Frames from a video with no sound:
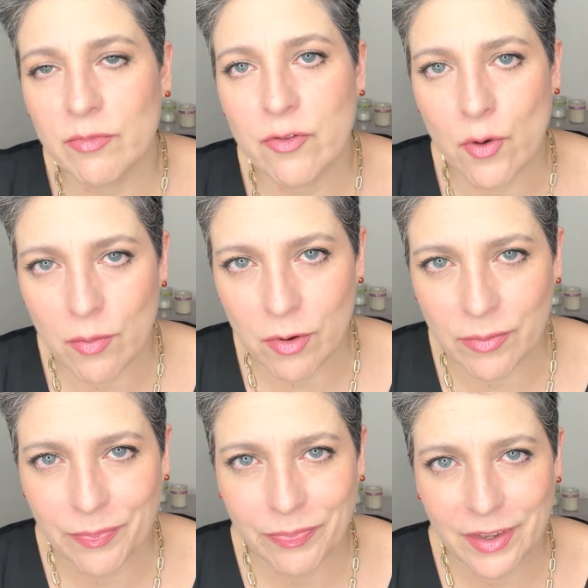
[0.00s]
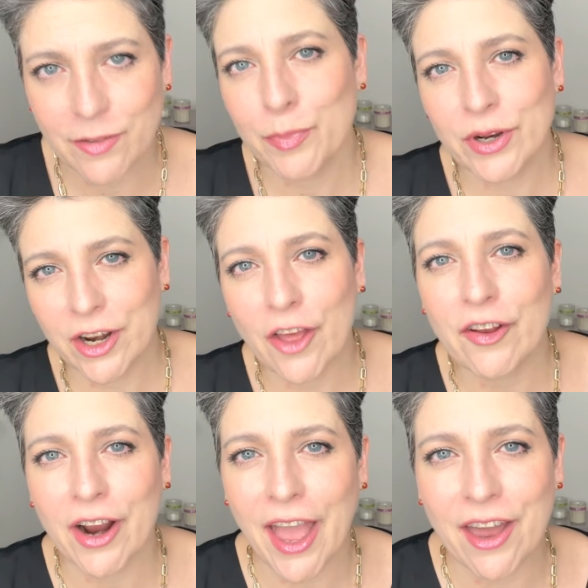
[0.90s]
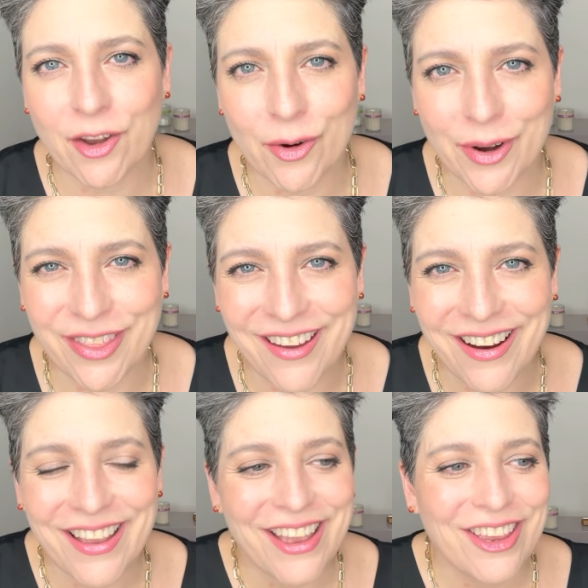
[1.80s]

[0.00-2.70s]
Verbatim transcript: formal. Let's put another category there.